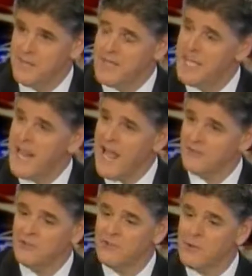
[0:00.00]
They get
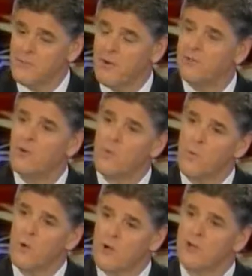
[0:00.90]
access to the
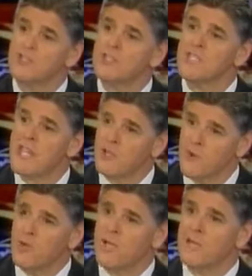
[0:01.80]
president because they
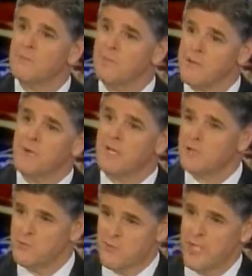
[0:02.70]
donated big money
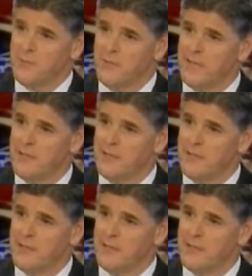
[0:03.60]
to his campaign.